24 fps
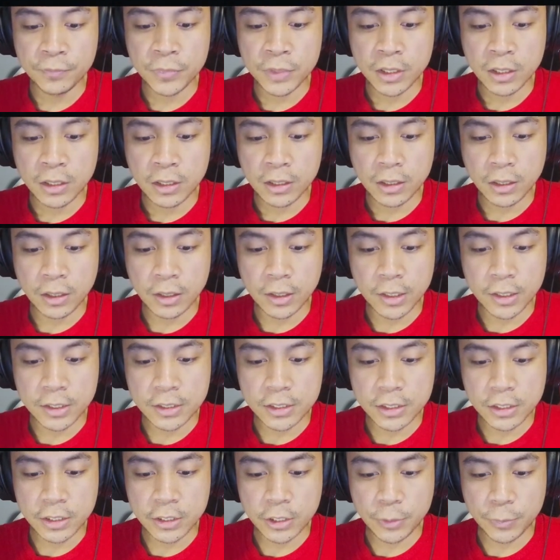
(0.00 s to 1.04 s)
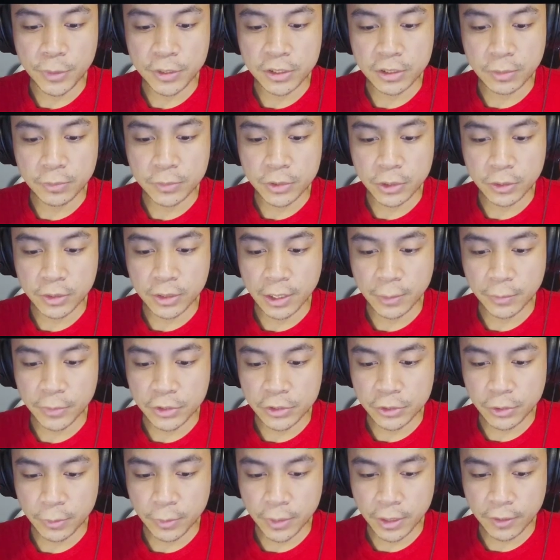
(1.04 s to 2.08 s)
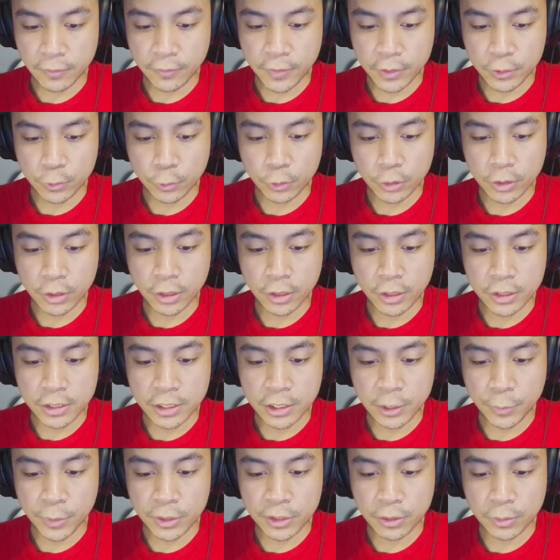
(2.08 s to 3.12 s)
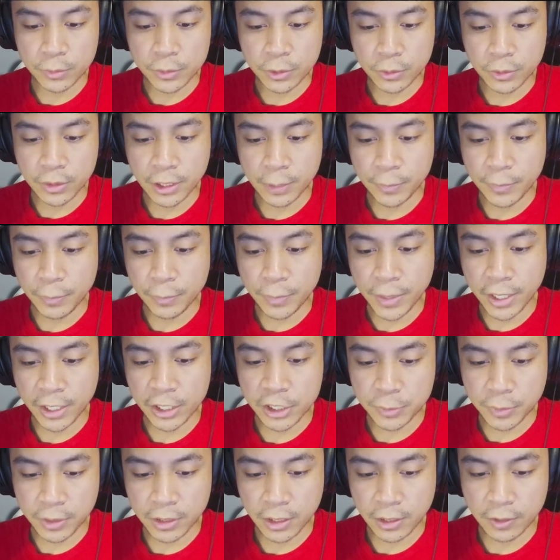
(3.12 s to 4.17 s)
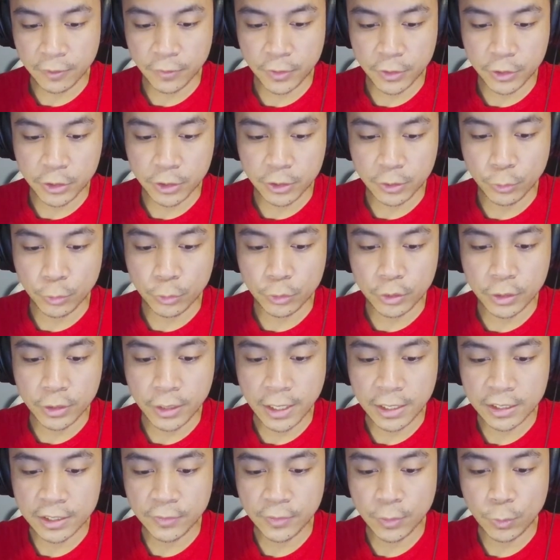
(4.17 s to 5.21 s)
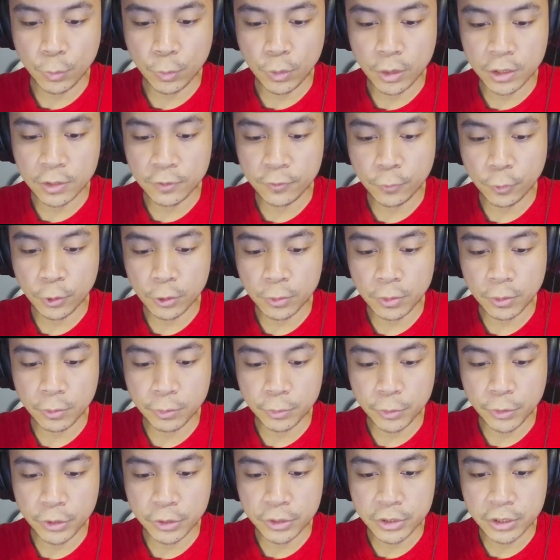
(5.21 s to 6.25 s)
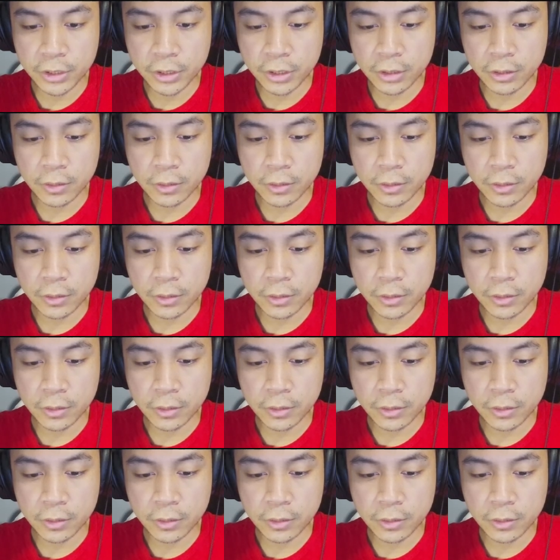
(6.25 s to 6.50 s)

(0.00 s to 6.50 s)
Cards in your Pendulum zone cannot be destroyed by that effect, or cards in your Pendulum zone cannot be banished by that effect. You can only activate 1 formal per turn.